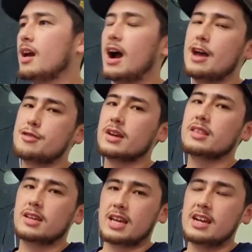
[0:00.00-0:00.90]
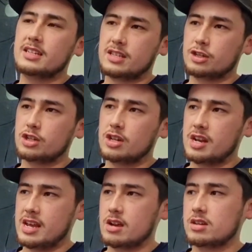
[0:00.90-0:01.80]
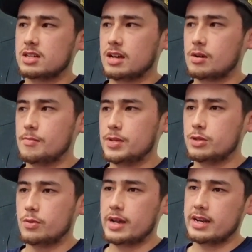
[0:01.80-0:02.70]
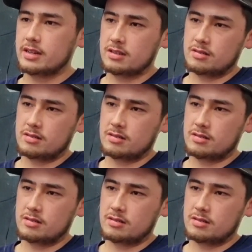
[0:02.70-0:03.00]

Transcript: I think the key distinction in here is like between